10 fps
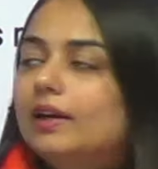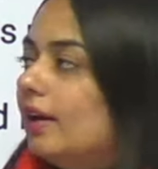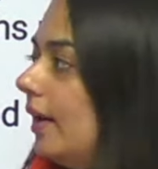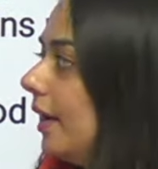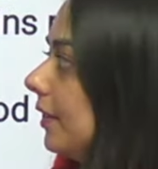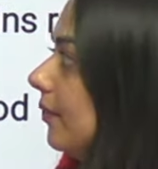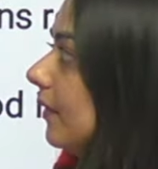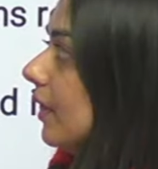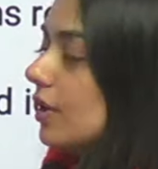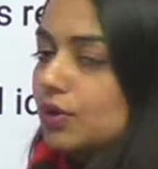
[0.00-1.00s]
correct.
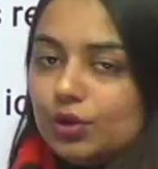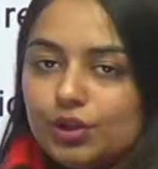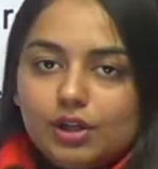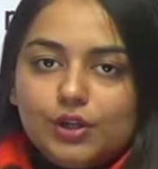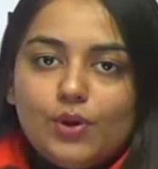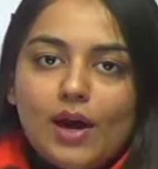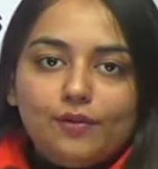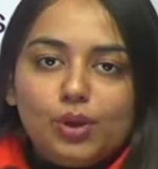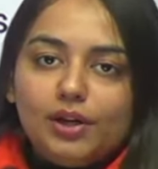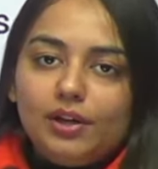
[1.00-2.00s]
So here you have
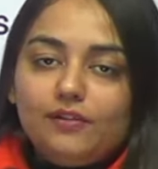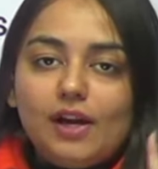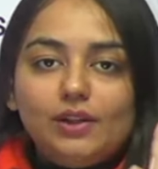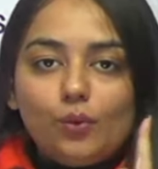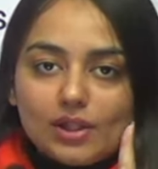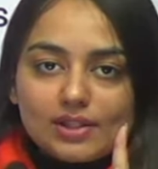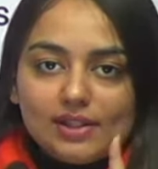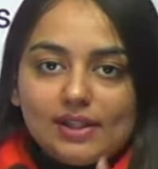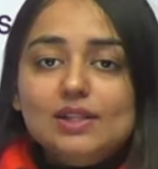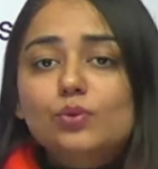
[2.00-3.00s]
to identify the one
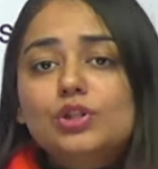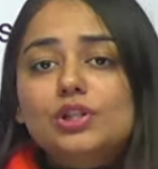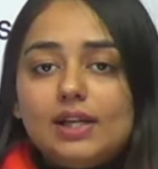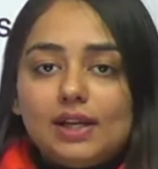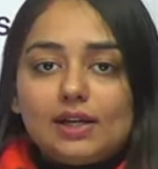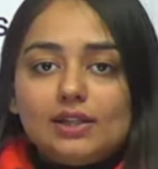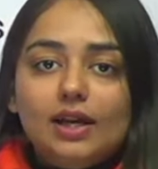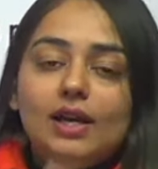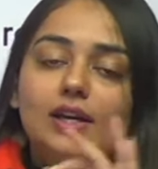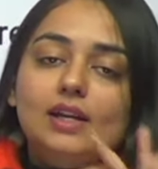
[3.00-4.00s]
sentence which is correct.
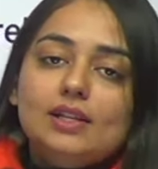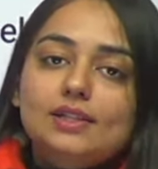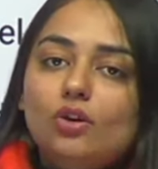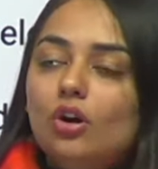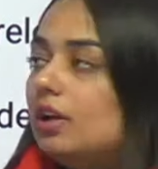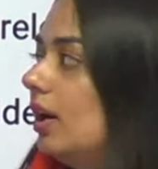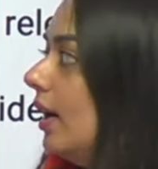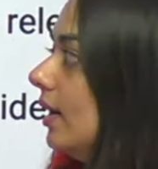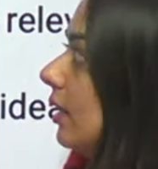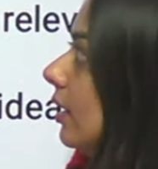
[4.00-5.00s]
Rest all are